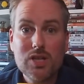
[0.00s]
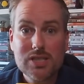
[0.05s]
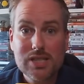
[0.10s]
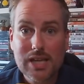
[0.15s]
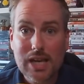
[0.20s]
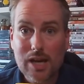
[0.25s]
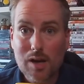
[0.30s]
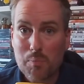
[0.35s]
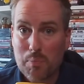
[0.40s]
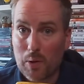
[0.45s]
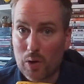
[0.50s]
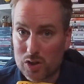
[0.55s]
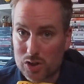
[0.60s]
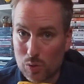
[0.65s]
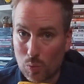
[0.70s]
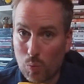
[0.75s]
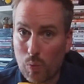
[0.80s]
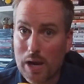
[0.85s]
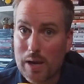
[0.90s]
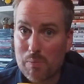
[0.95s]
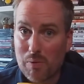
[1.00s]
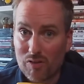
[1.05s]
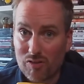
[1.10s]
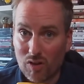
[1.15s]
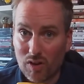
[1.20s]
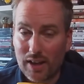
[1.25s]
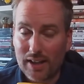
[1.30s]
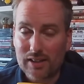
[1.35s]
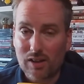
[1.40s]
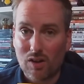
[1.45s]
get the books a week
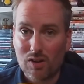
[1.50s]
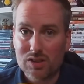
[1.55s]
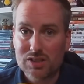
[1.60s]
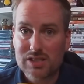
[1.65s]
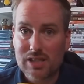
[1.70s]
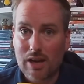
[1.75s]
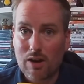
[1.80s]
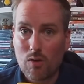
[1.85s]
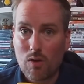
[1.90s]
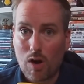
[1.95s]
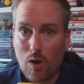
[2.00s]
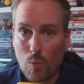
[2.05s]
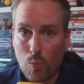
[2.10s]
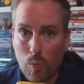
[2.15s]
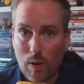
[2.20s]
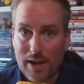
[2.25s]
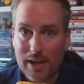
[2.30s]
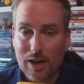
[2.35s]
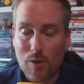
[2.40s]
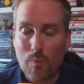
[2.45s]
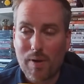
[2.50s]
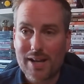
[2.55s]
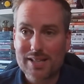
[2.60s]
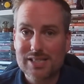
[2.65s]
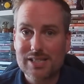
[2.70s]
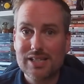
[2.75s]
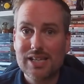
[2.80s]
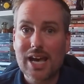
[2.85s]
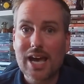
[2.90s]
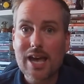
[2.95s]
before they'd go on sale, a week, and we had
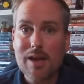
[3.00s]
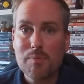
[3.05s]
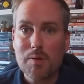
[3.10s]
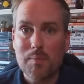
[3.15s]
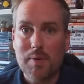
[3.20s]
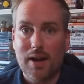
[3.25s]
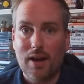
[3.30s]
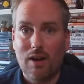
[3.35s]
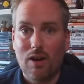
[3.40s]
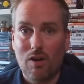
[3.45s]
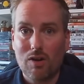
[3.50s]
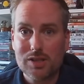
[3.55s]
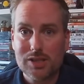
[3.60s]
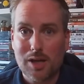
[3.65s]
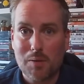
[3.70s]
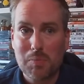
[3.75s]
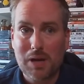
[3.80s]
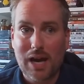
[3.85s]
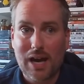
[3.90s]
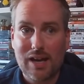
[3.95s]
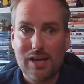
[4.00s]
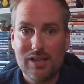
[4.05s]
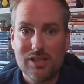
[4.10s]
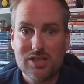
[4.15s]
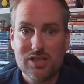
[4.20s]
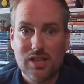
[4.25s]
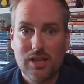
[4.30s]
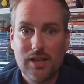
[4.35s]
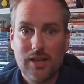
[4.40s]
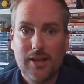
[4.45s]
to keep them in a locked up
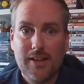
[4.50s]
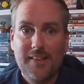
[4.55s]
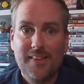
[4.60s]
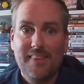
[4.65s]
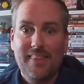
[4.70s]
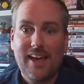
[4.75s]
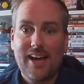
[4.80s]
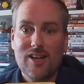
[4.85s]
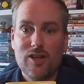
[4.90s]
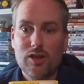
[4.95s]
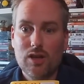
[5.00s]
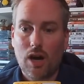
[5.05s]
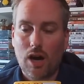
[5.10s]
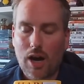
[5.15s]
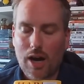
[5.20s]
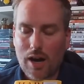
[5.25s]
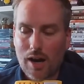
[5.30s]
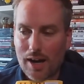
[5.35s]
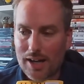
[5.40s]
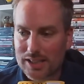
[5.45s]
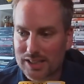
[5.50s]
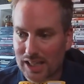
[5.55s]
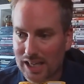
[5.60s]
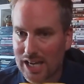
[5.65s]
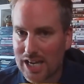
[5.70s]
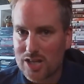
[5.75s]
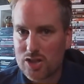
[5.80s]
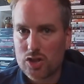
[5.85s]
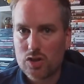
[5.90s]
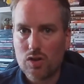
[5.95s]
cage. And I
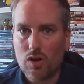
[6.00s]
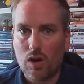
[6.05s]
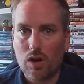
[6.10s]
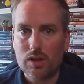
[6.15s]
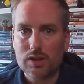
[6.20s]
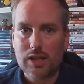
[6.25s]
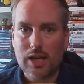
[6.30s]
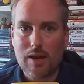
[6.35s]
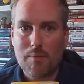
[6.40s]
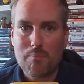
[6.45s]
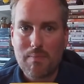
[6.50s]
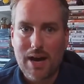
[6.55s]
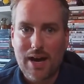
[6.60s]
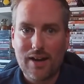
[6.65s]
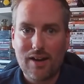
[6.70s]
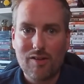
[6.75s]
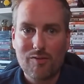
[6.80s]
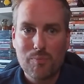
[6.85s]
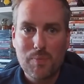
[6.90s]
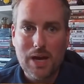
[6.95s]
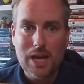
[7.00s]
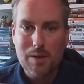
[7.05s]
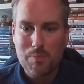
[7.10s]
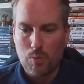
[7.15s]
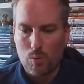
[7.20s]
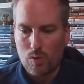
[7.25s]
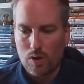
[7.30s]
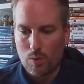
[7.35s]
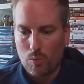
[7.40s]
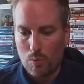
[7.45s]
kid you not, the amount of
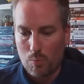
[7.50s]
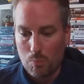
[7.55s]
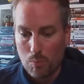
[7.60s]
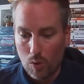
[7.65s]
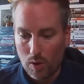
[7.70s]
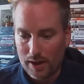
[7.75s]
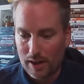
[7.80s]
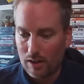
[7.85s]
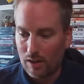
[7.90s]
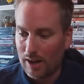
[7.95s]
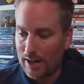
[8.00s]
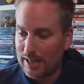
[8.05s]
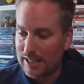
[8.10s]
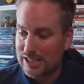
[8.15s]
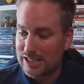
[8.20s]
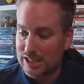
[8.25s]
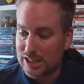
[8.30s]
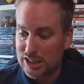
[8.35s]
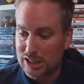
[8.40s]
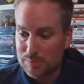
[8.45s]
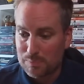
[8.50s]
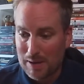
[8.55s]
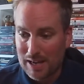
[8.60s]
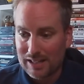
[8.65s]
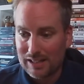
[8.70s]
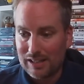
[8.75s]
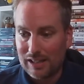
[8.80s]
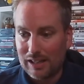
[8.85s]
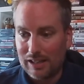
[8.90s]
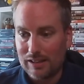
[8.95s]
people that were more than likely
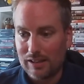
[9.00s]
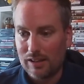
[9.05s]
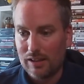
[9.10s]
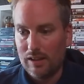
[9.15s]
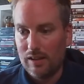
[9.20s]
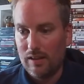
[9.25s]
suspended